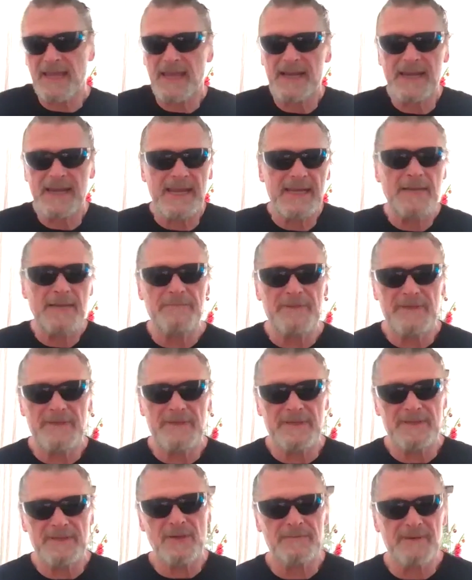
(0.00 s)
going to end up
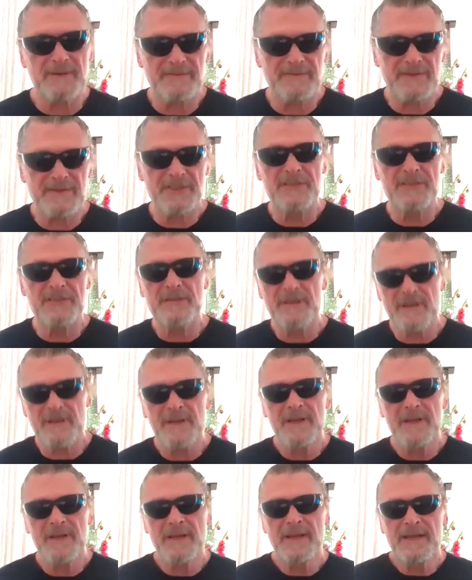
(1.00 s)
in the top division.
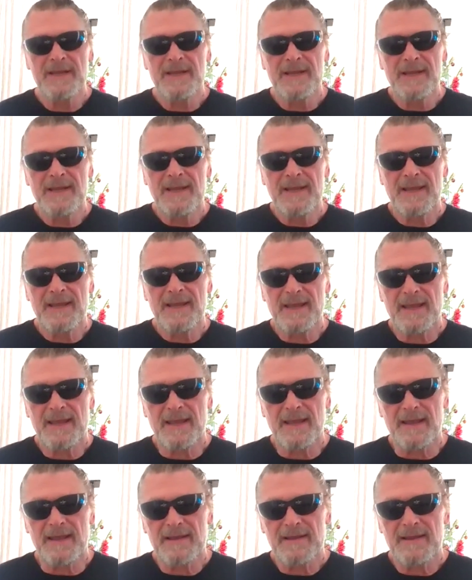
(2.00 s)

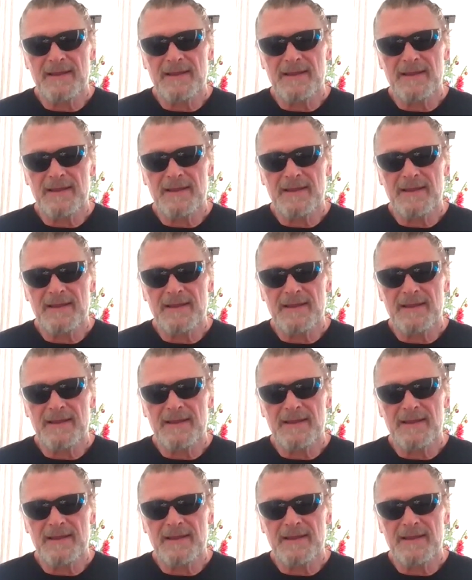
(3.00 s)
Yeah,